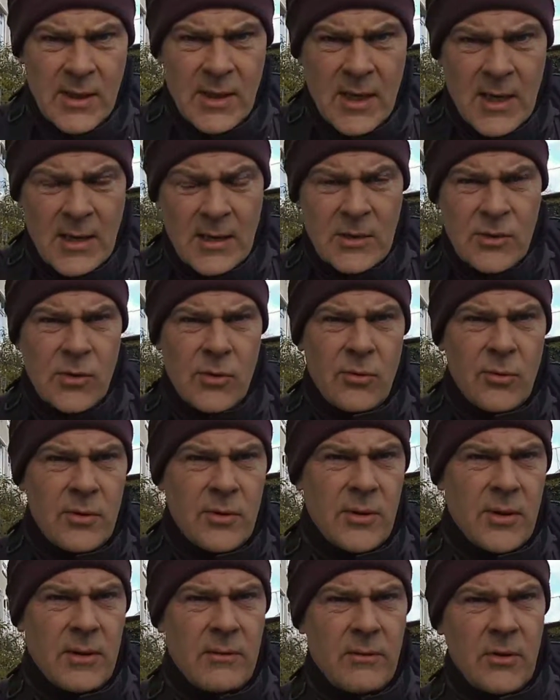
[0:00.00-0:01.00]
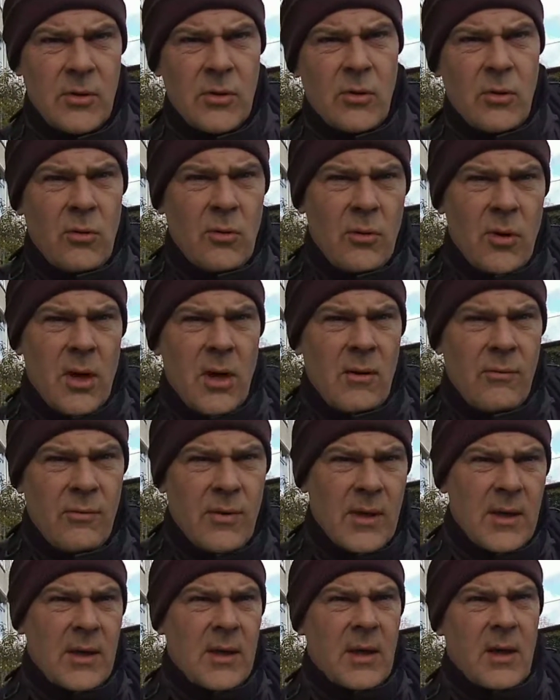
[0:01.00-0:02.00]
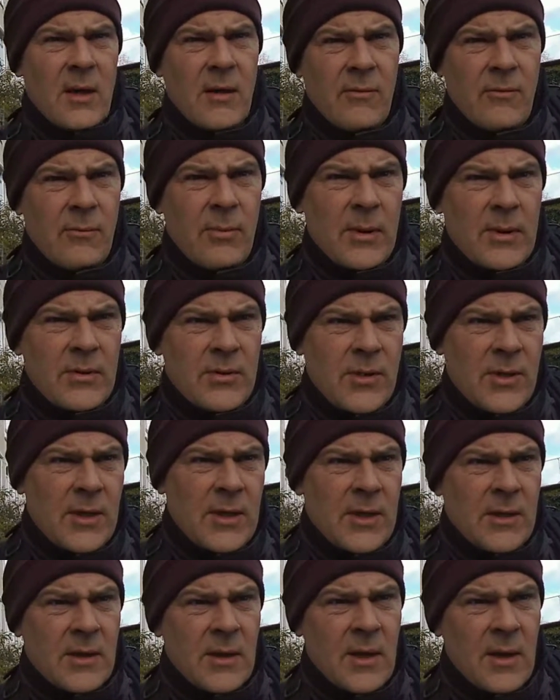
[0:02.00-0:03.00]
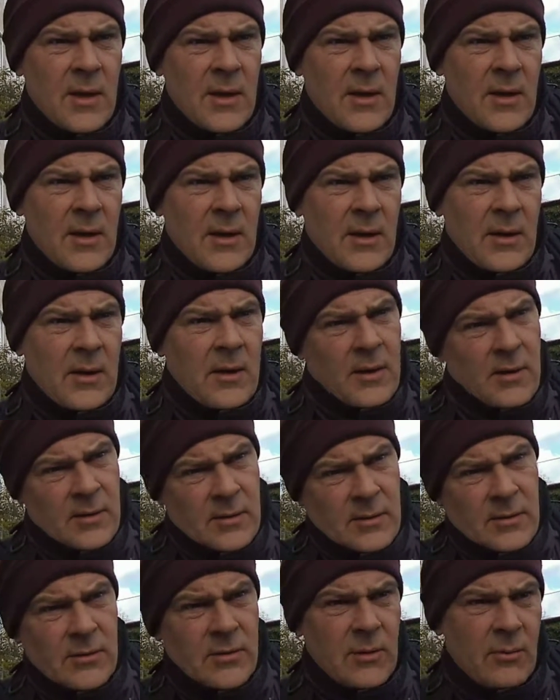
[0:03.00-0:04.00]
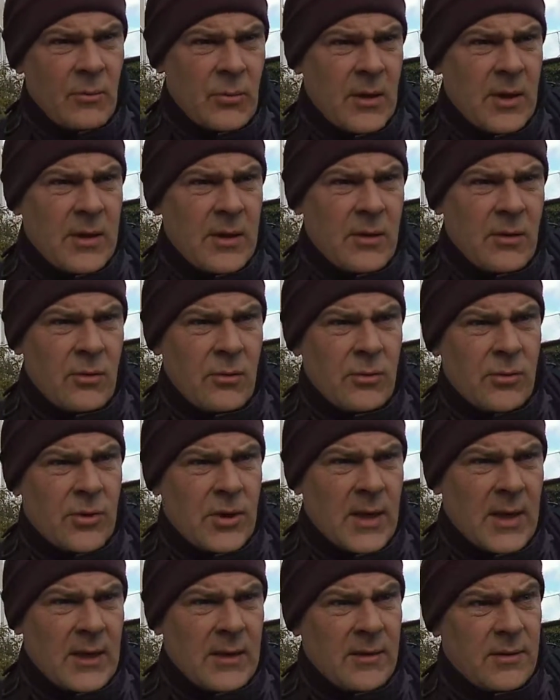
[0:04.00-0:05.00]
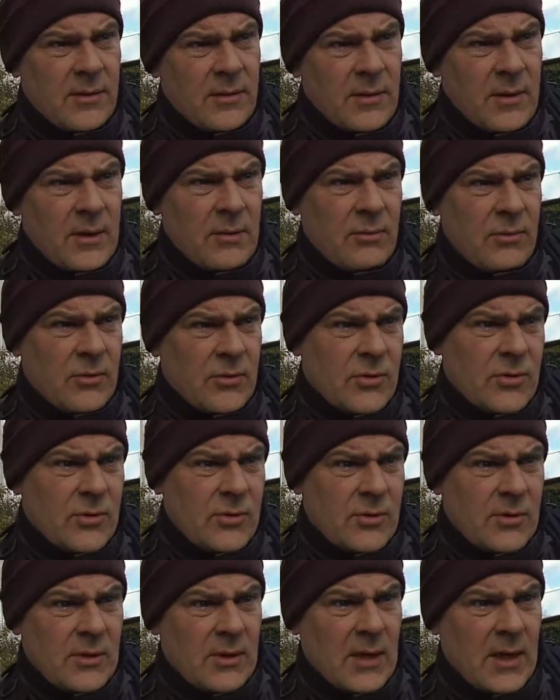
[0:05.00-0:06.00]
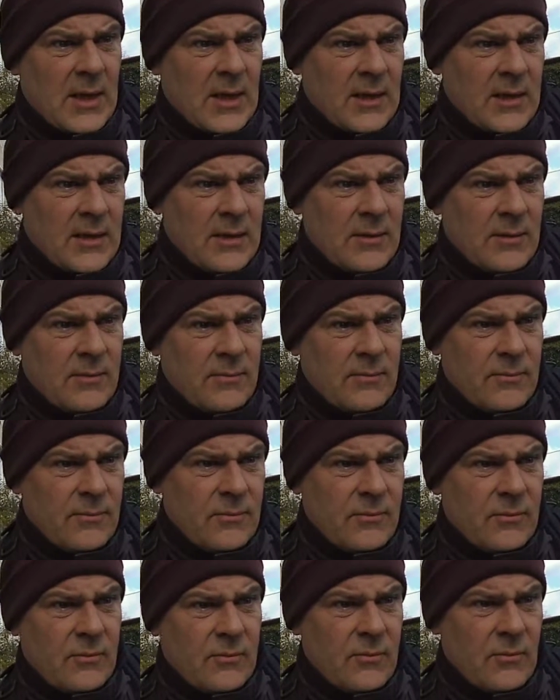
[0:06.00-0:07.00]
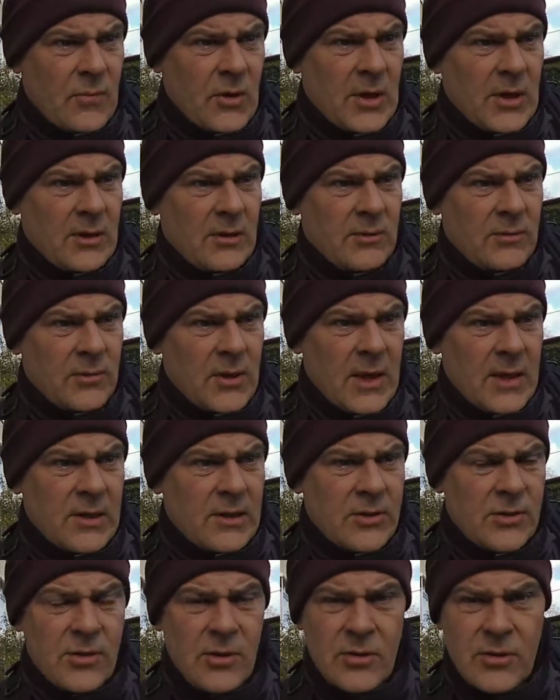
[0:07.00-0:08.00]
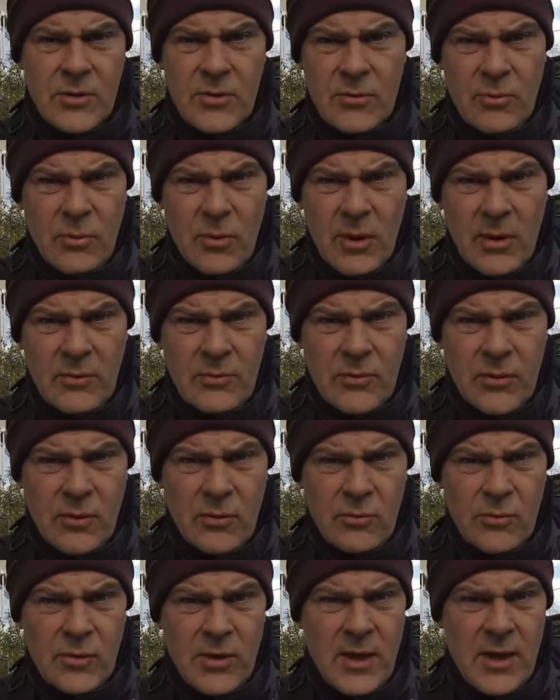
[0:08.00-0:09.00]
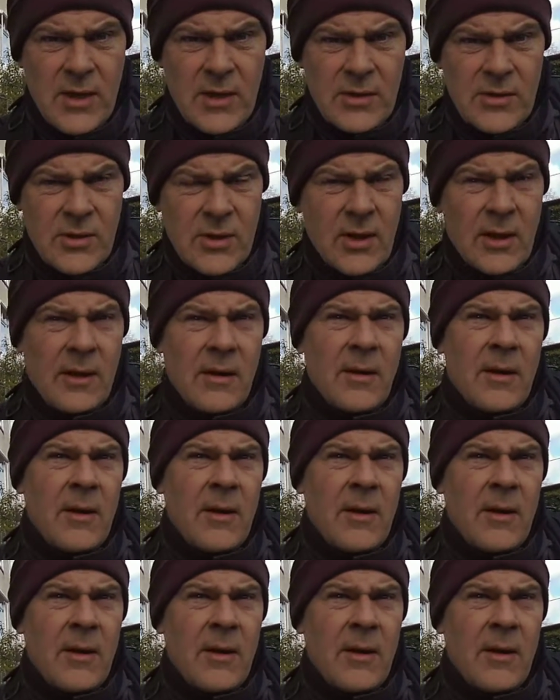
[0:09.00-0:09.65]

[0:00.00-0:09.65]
like it should, even though I think I have been seeing some videos that it was like, well, that's just one of those days, and